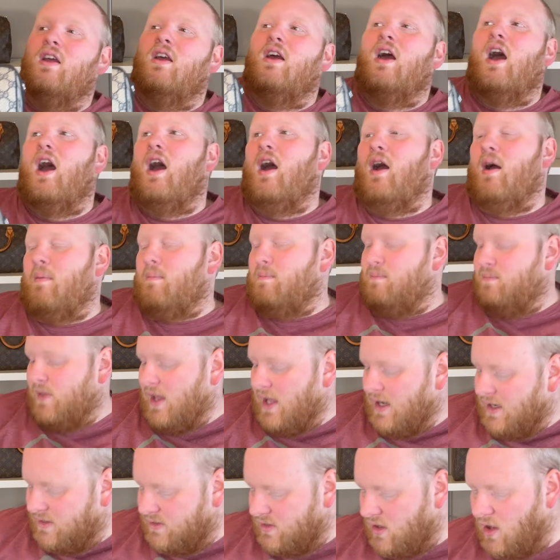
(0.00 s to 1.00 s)
Um,
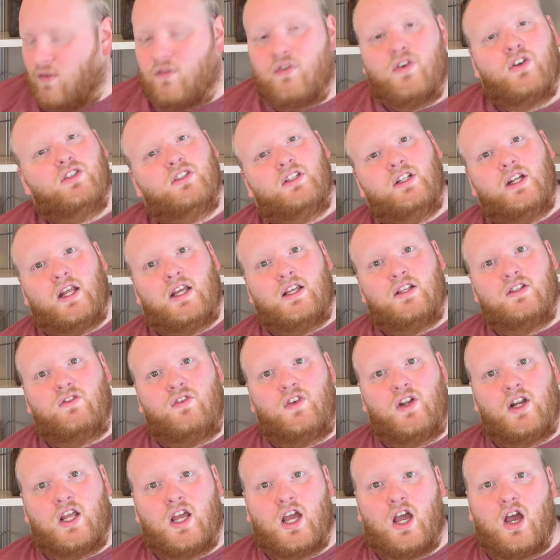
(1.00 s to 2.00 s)
that is all for today's
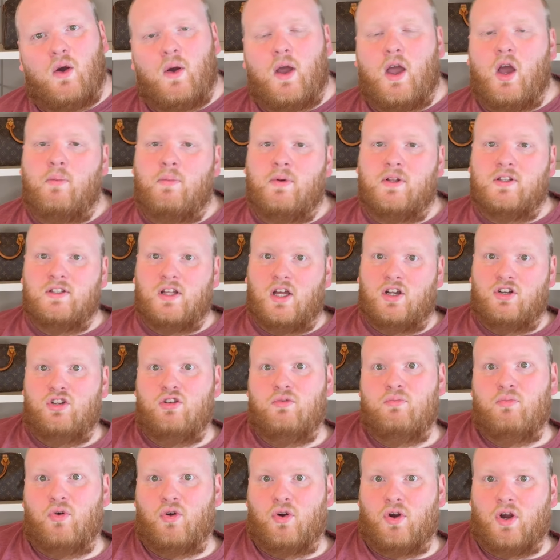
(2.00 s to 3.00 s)
video. I hope it's not too
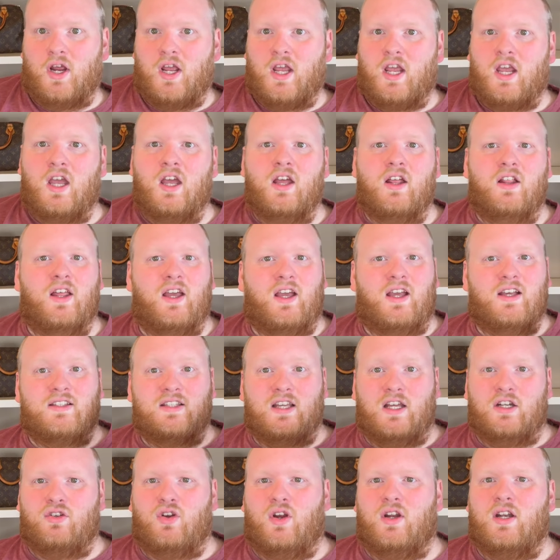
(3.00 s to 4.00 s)
boring. Like I
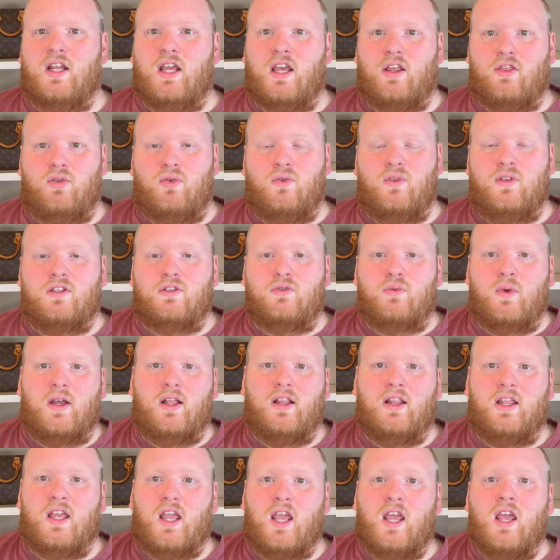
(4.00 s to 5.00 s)
said, trying to get through this
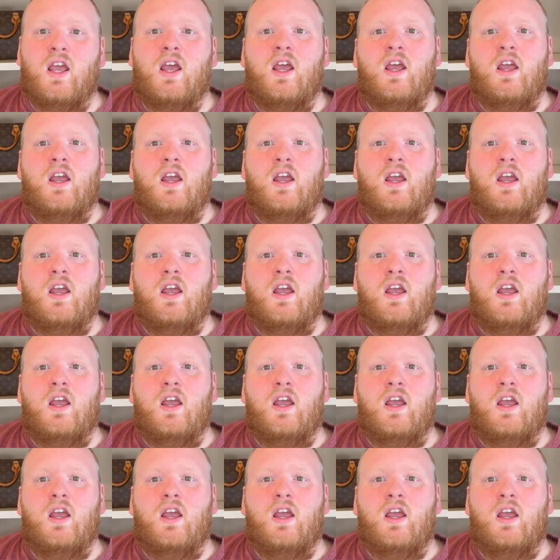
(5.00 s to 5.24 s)
quickly